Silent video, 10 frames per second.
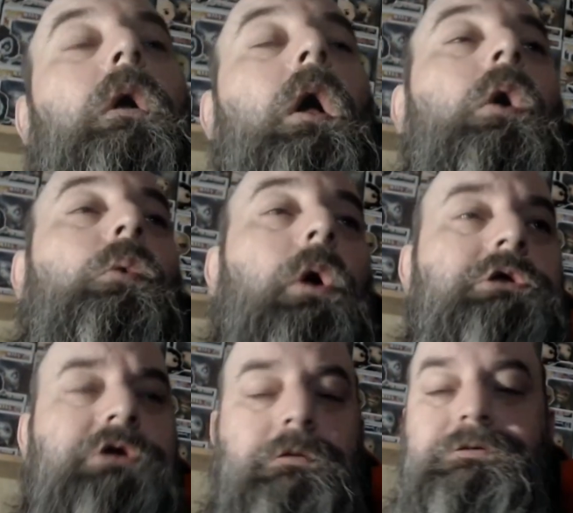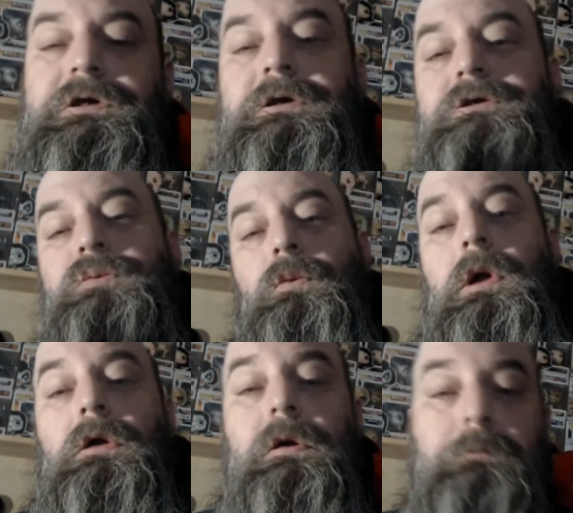What's up, Sinners?
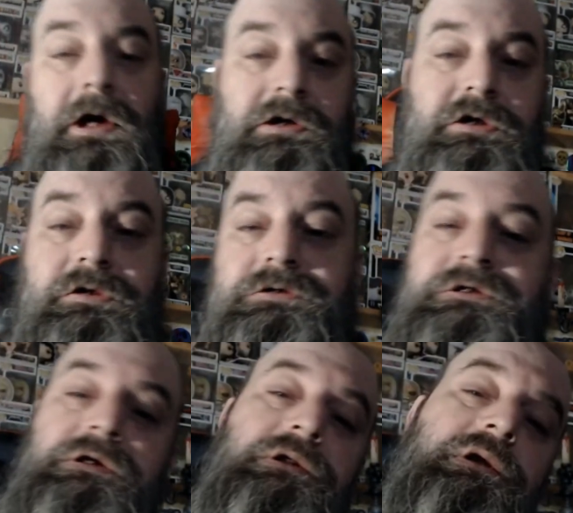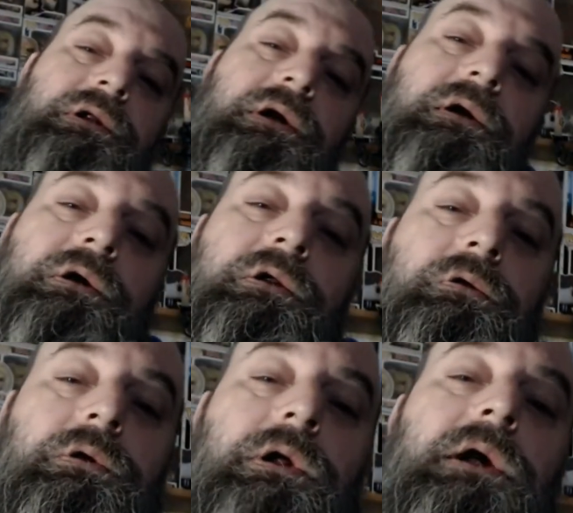Welcome back to the Sinden. How you
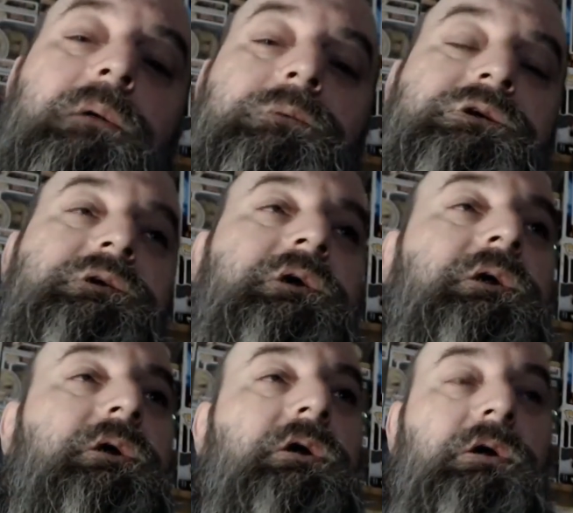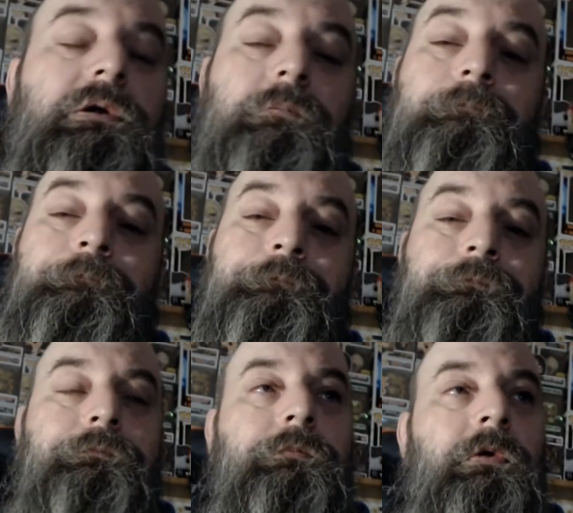doing? I am Sin. I'm
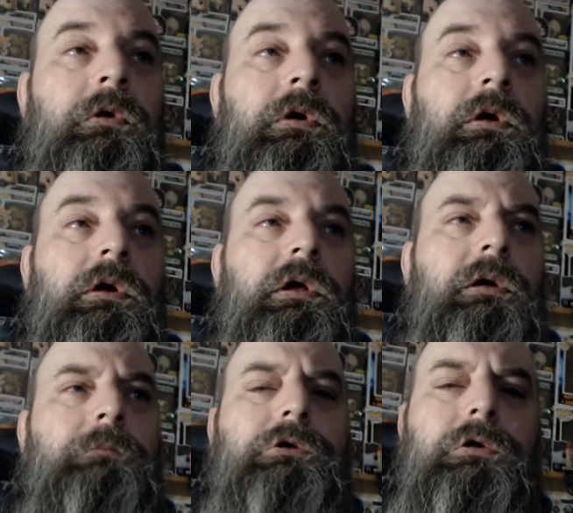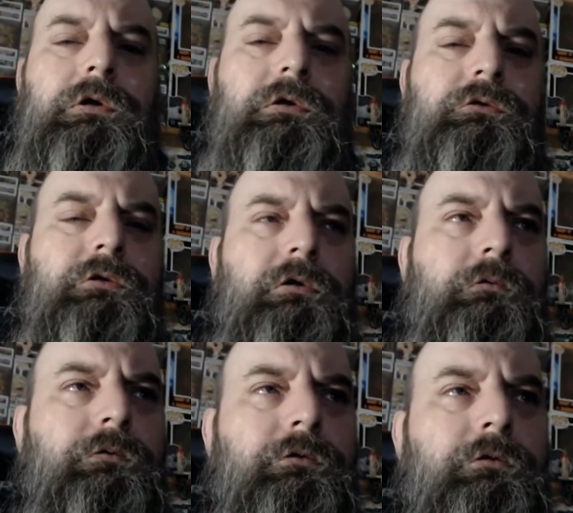crooked as hell for
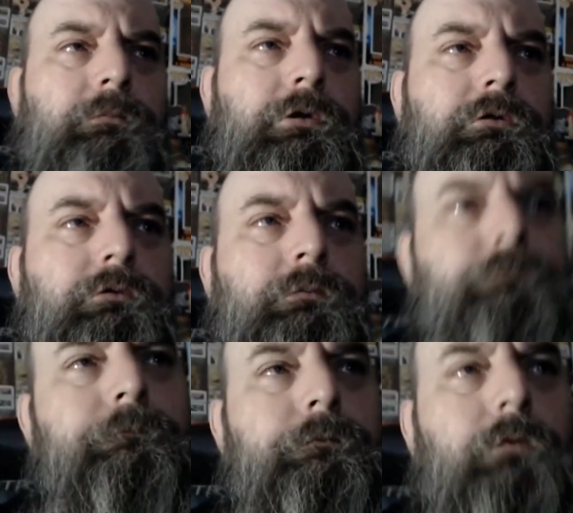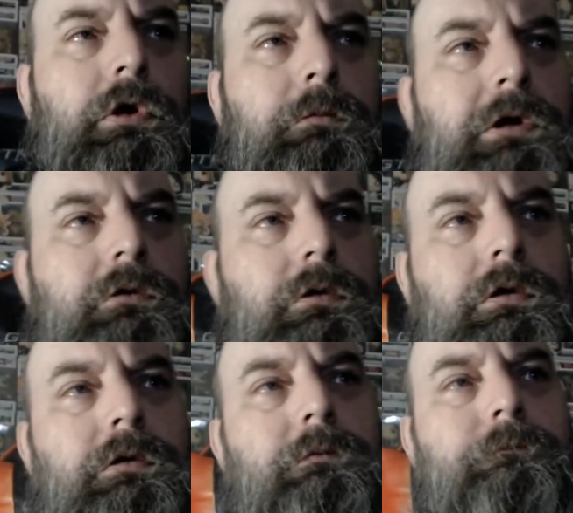some reason. Why am I crooked?
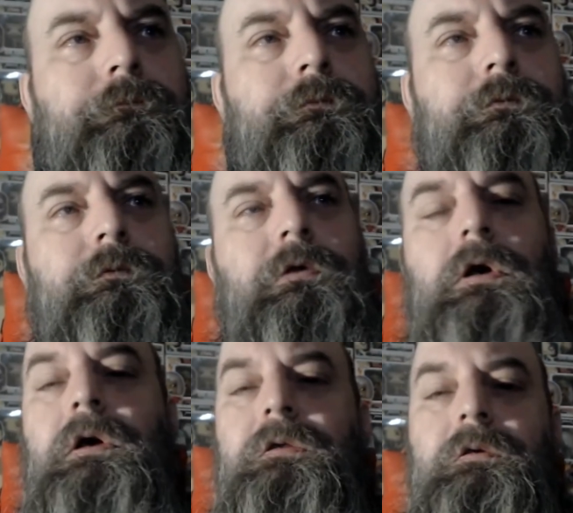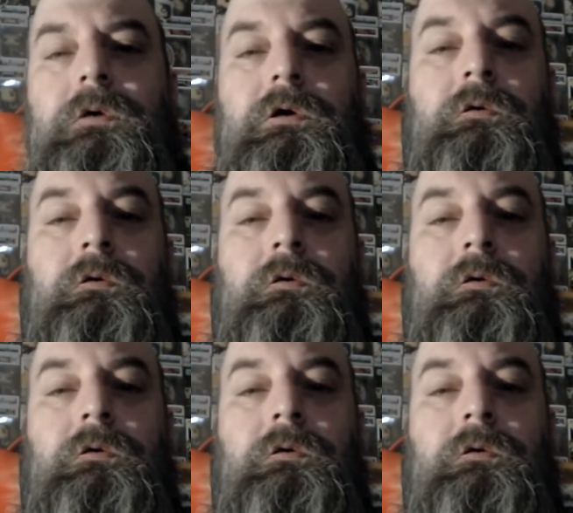All right, there we go.